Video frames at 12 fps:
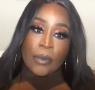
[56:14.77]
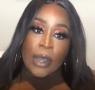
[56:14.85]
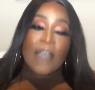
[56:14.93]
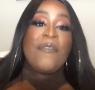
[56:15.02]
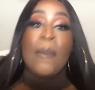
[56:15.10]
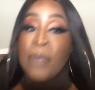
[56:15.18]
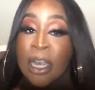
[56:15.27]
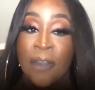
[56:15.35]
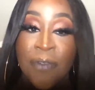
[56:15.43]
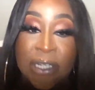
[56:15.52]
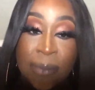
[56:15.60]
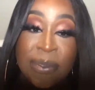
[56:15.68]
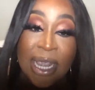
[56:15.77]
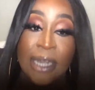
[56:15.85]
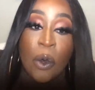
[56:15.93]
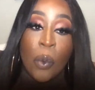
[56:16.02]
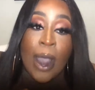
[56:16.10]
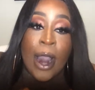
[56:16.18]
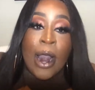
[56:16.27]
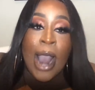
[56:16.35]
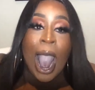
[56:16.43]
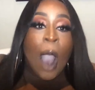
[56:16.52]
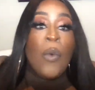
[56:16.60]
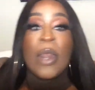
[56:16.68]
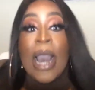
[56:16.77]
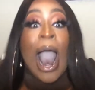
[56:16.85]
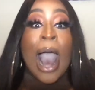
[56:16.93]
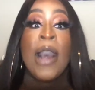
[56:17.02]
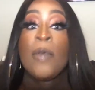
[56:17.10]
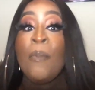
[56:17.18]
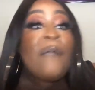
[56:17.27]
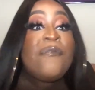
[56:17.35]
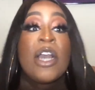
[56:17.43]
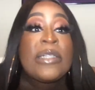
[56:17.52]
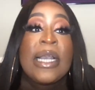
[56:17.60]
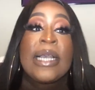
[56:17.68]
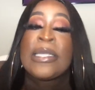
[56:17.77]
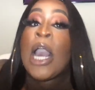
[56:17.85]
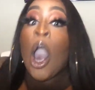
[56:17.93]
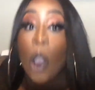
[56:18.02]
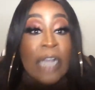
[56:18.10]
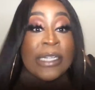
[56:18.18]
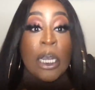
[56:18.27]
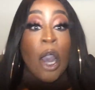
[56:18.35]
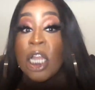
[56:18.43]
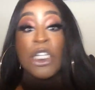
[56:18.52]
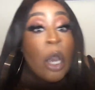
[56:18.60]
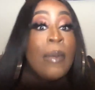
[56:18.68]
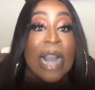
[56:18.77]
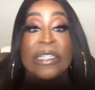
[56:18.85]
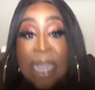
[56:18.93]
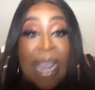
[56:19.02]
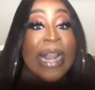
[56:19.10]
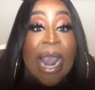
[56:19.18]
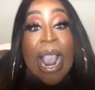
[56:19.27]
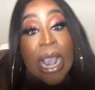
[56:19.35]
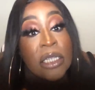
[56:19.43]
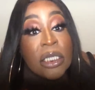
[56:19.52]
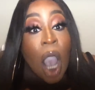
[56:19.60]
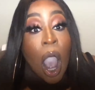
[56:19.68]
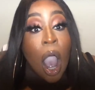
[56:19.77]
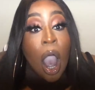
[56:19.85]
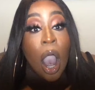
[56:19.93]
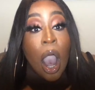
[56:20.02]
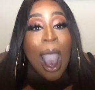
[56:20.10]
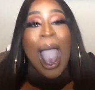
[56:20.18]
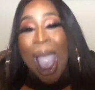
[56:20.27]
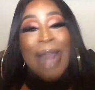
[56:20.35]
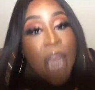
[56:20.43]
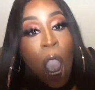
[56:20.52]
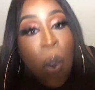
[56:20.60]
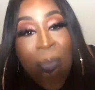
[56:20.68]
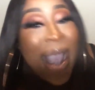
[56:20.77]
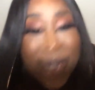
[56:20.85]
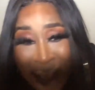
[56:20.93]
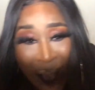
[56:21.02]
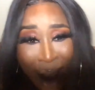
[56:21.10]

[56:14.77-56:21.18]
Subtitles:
If I'm looking for something to wear, my first thing is it going to show my titties? I know it.